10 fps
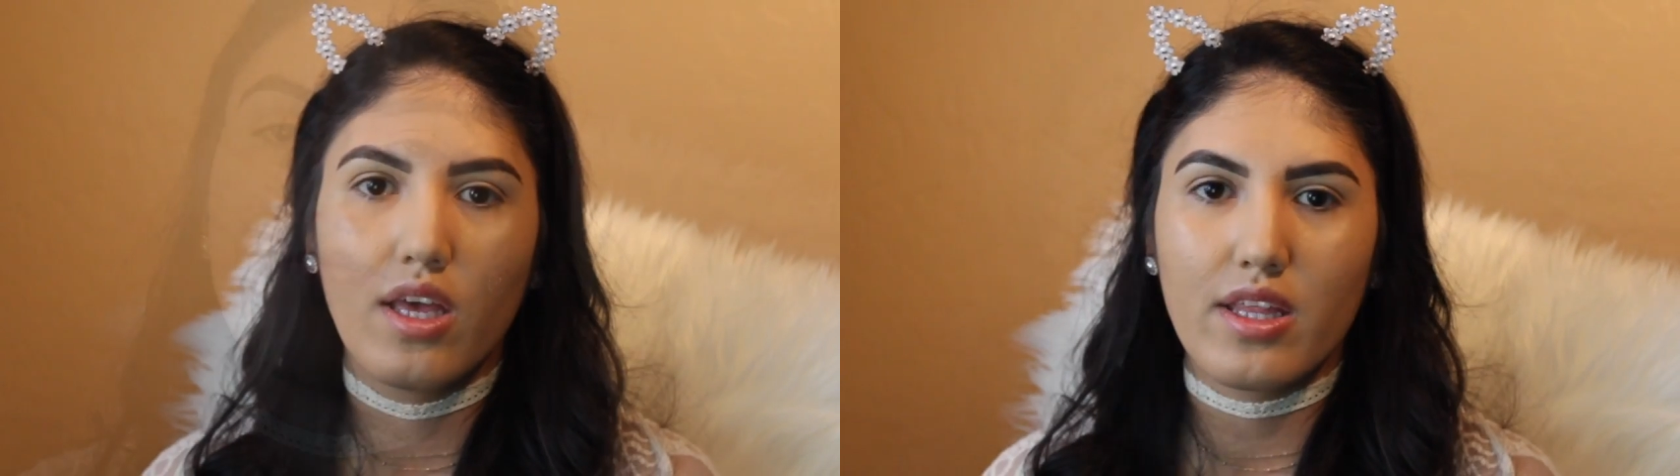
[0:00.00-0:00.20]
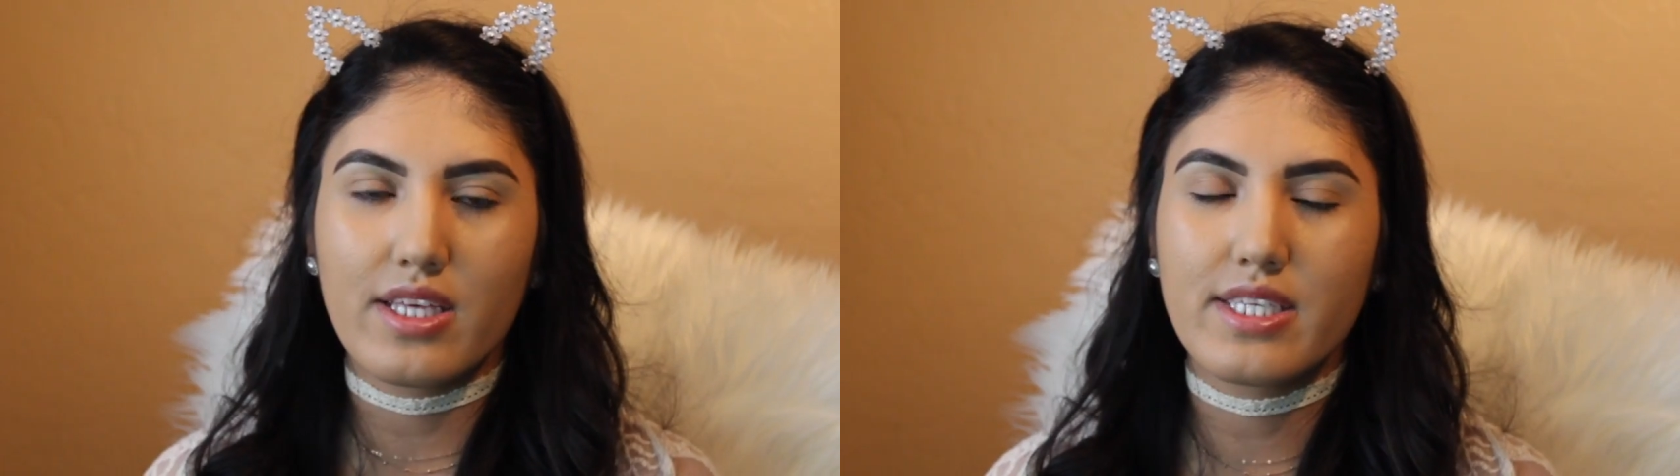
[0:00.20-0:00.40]

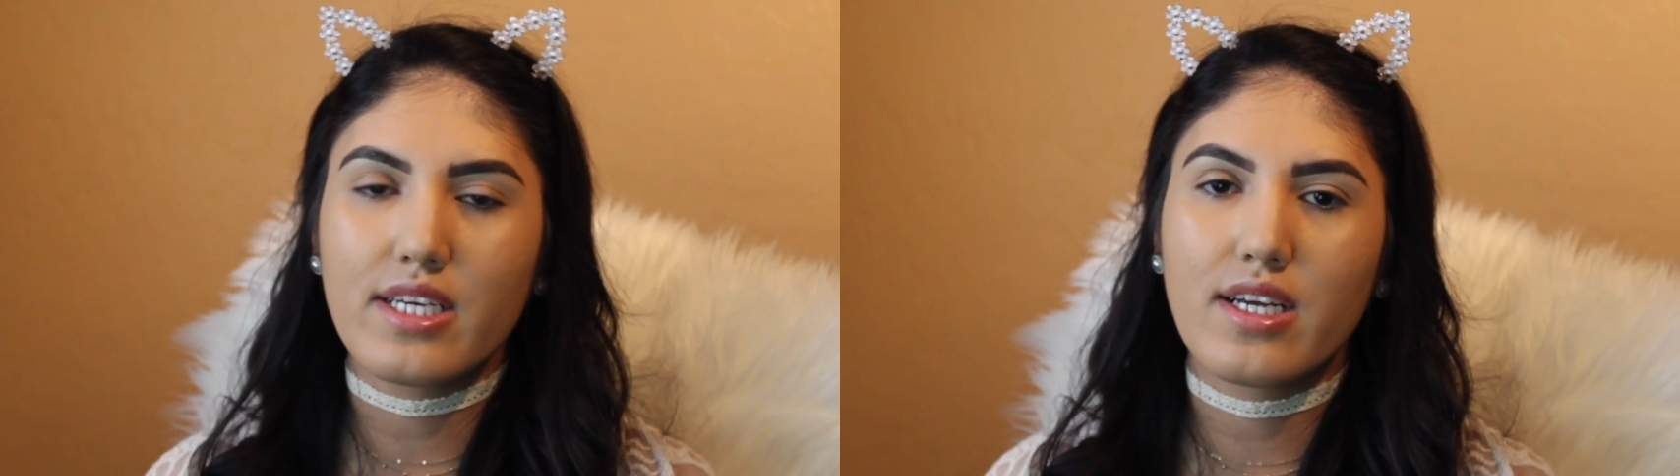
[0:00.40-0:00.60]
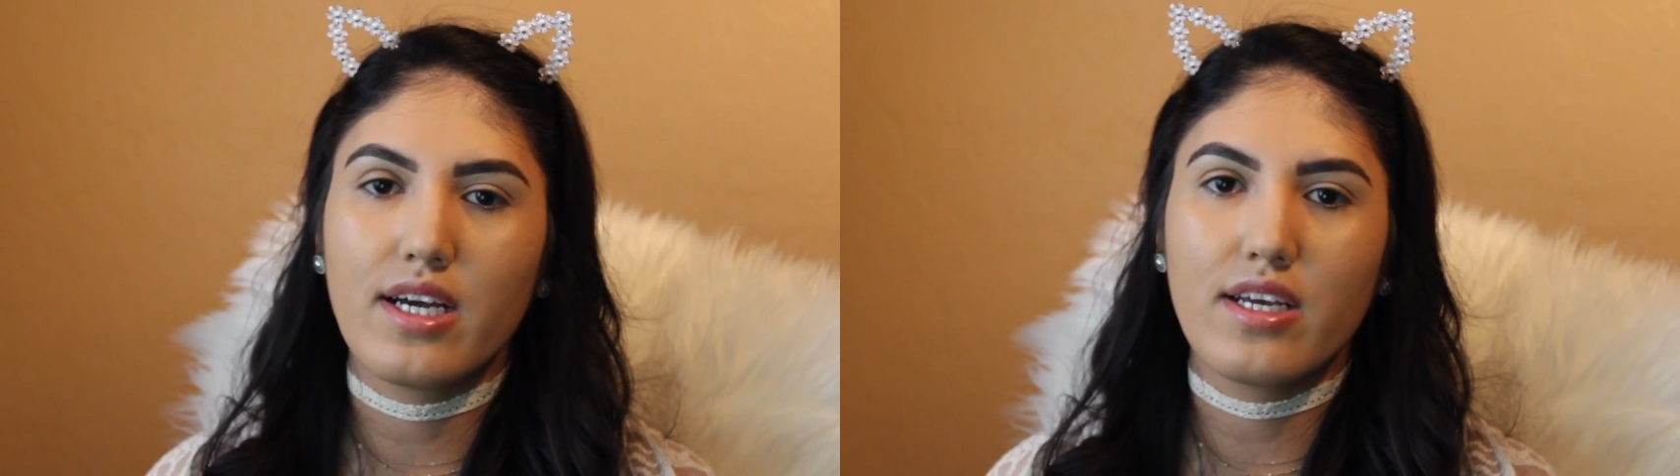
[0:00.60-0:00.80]
That's
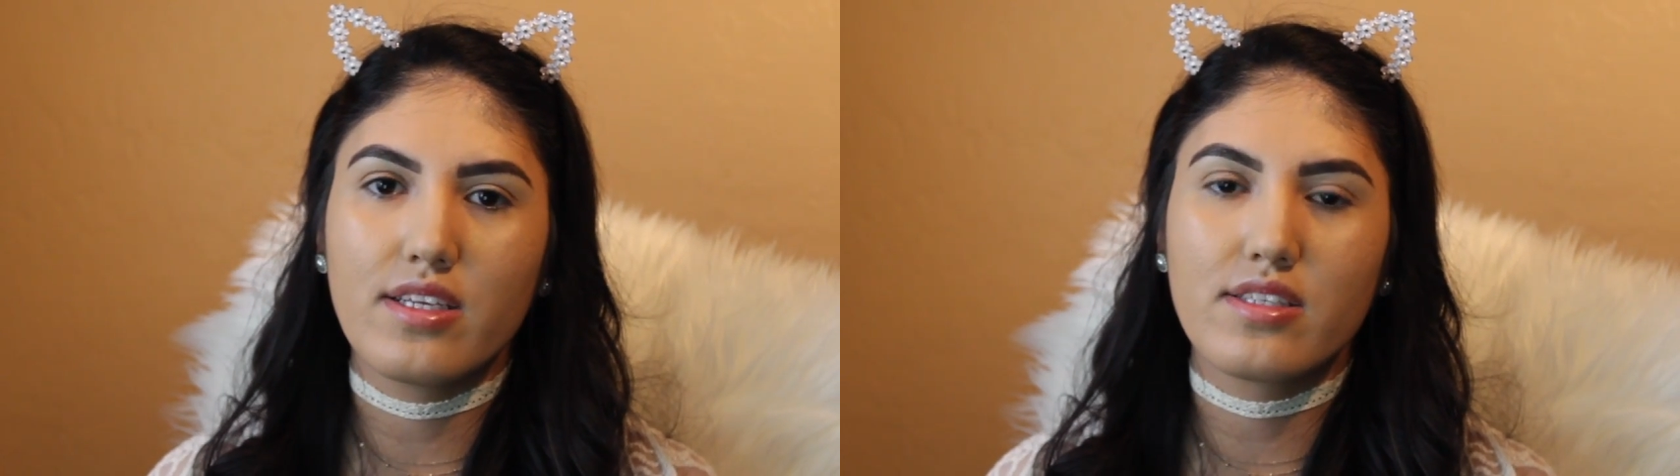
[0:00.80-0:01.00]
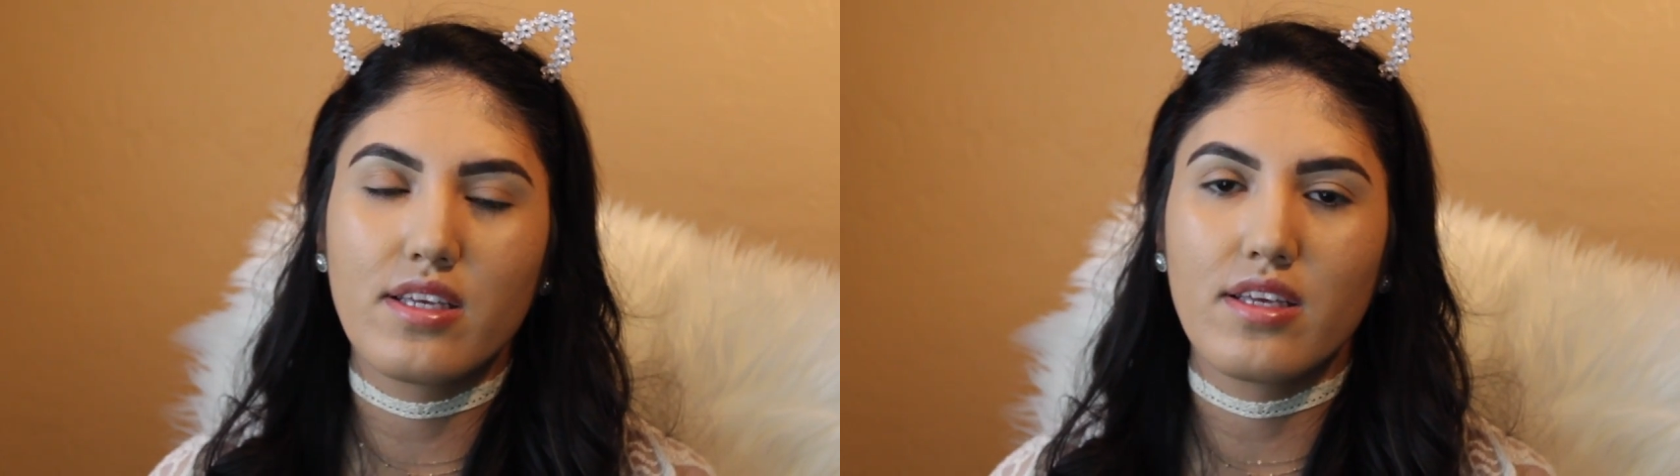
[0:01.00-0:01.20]
it,
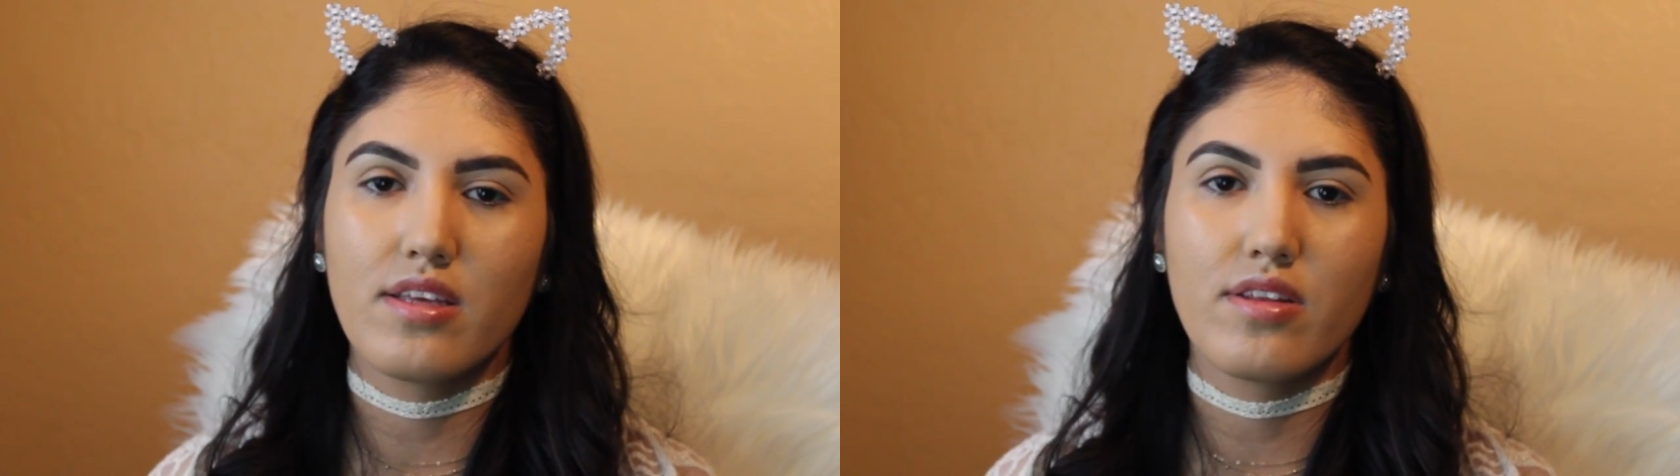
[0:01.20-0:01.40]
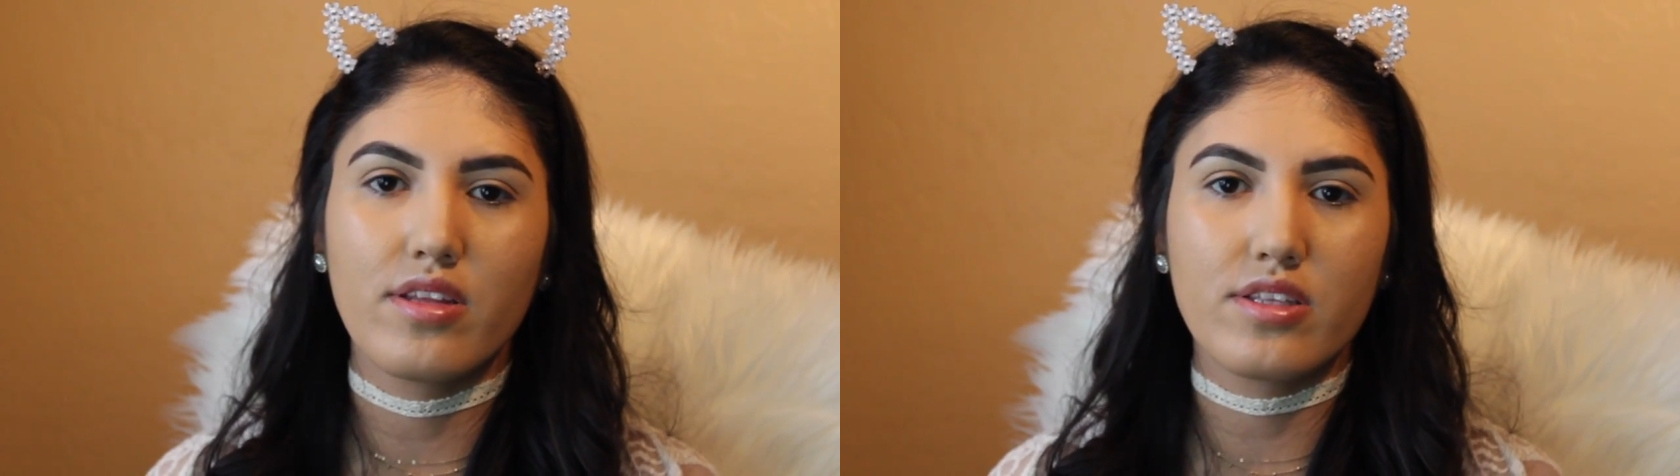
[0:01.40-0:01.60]
guys.
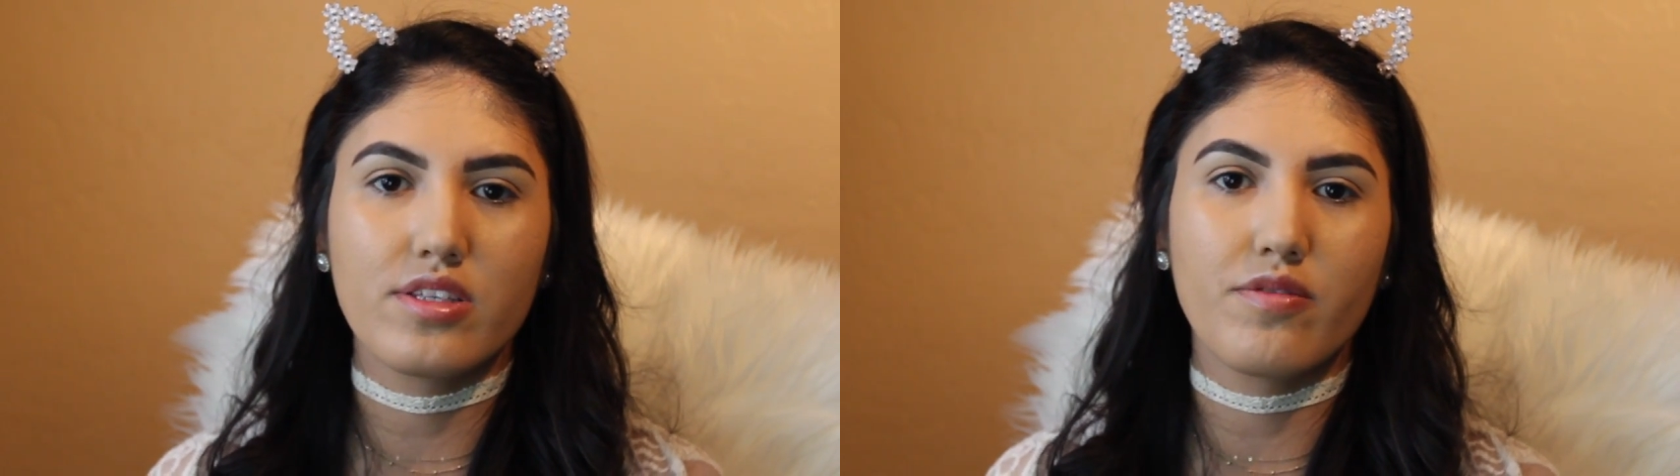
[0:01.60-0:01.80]
That's